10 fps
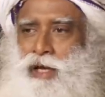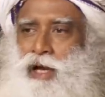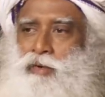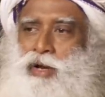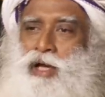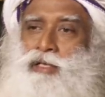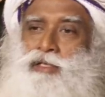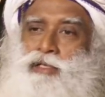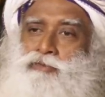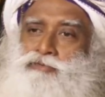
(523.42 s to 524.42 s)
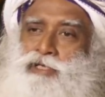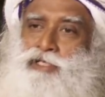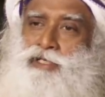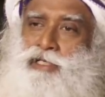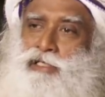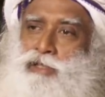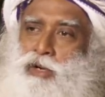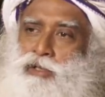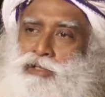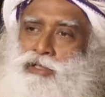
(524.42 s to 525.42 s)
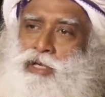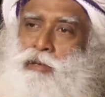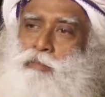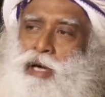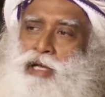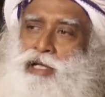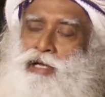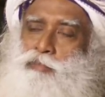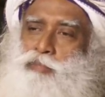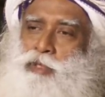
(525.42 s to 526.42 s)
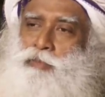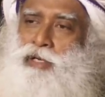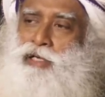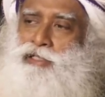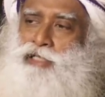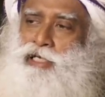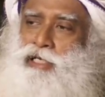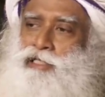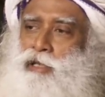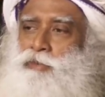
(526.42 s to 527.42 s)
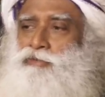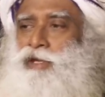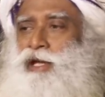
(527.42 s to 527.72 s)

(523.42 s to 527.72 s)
Our idea of victory is not piling up people and sitting on top of their